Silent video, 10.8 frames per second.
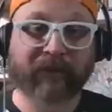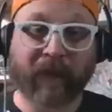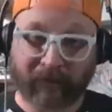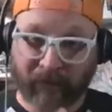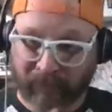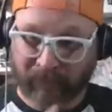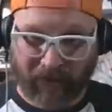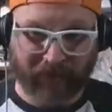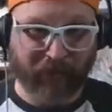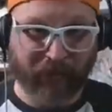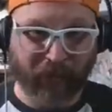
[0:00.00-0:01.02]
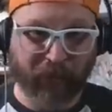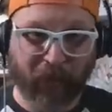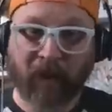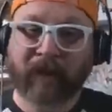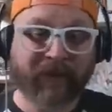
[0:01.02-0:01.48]
that likes to throw the
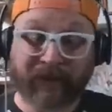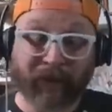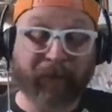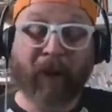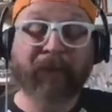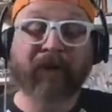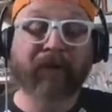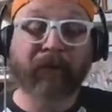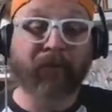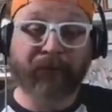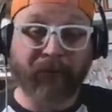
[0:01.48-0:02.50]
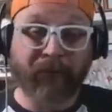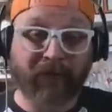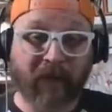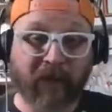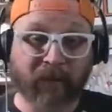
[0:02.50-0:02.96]
ball. They're probably going to throw it
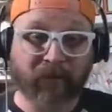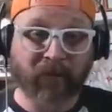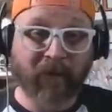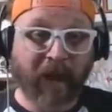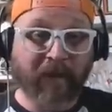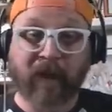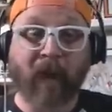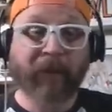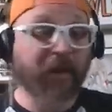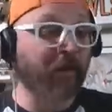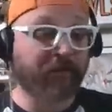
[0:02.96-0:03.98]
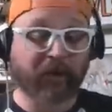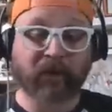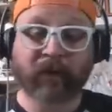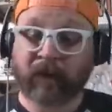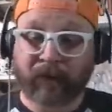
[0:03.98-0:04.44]
50 times, and not because
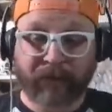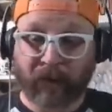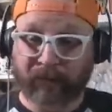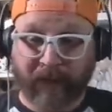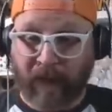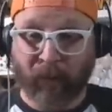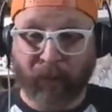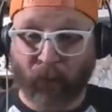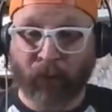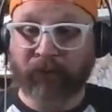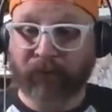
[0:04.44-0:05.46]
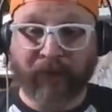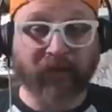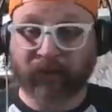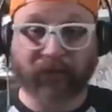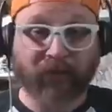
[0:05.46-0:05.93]
they're they're down points.
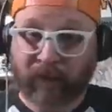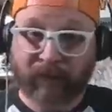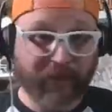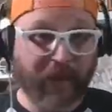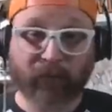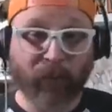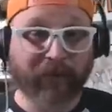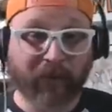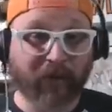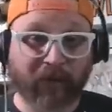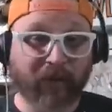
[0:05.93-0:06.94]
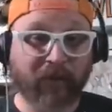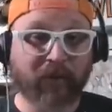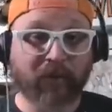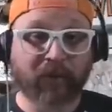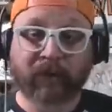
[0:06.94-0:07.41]
That's just that's what they're going to
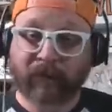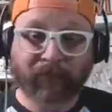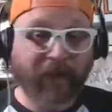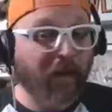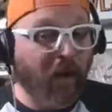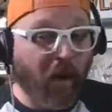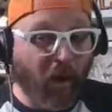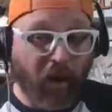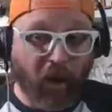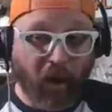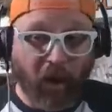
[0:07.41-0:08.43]
do. They've got a, a